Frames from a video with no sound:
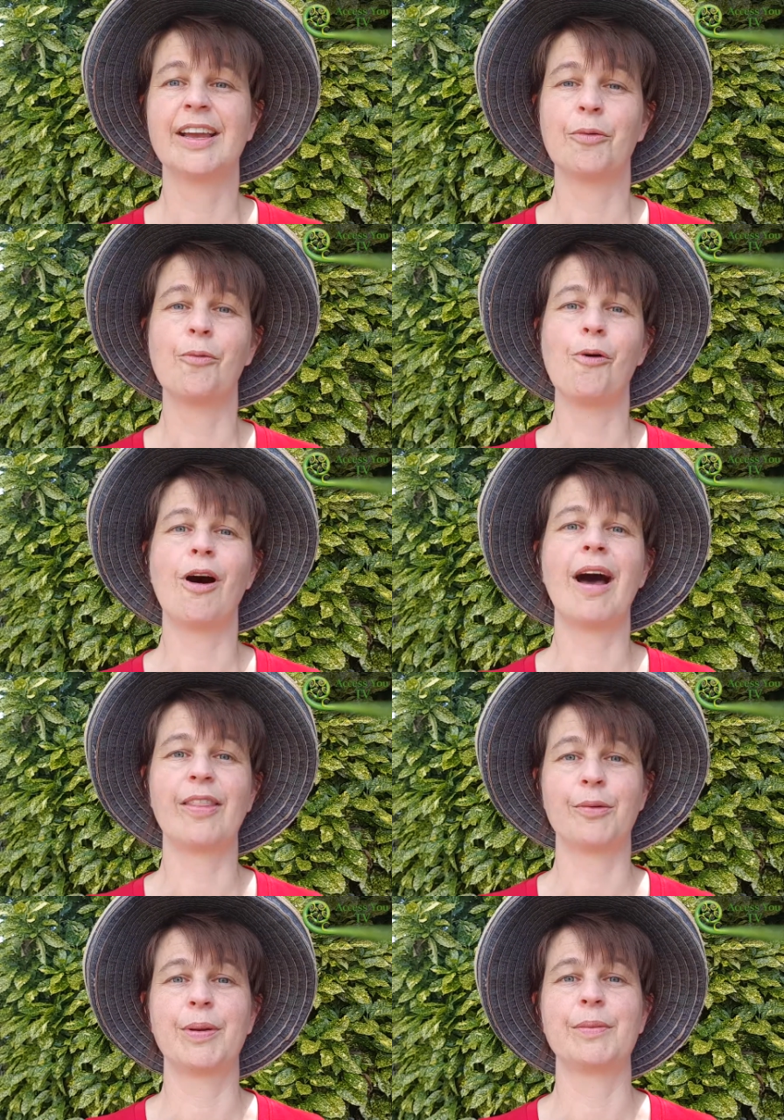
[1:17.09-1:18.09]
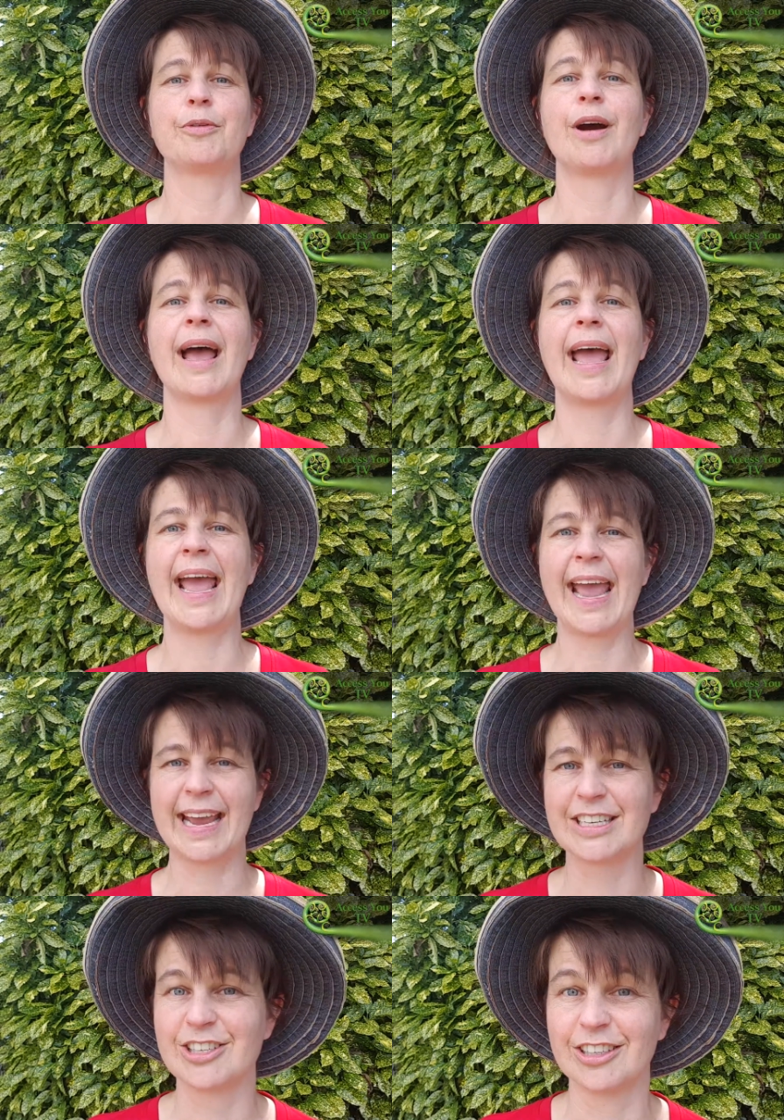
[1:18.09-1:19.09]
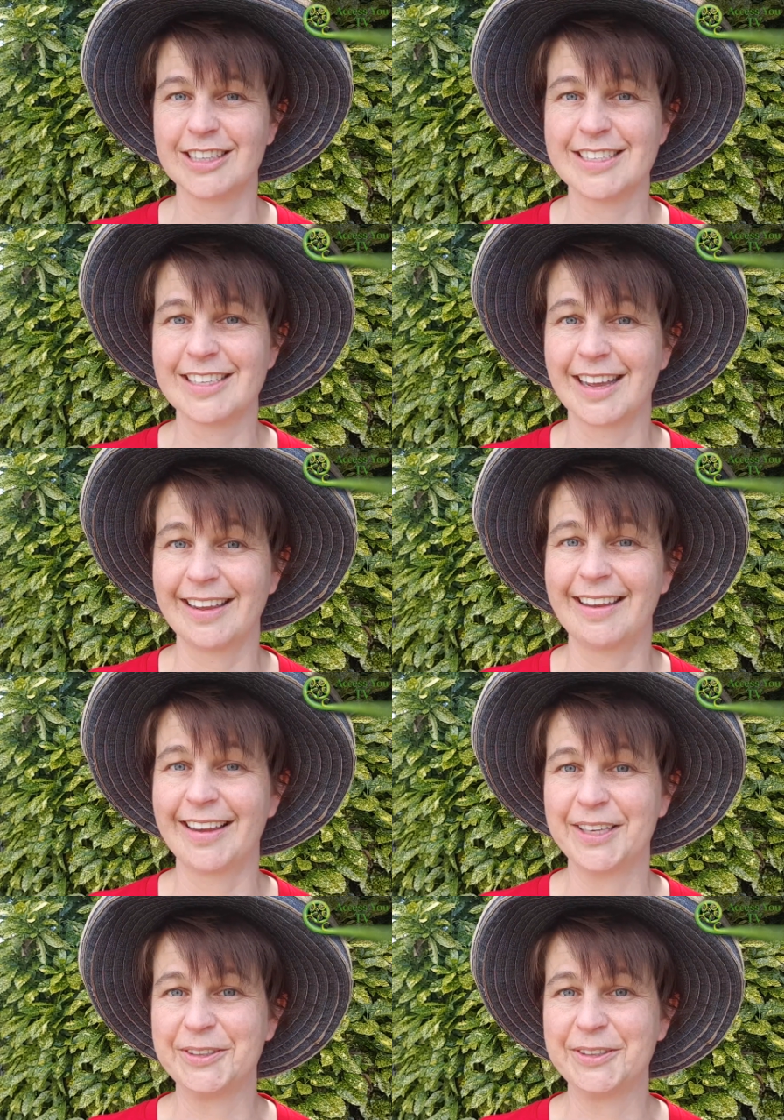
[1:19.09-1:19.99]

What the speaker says: what other people are actually saying?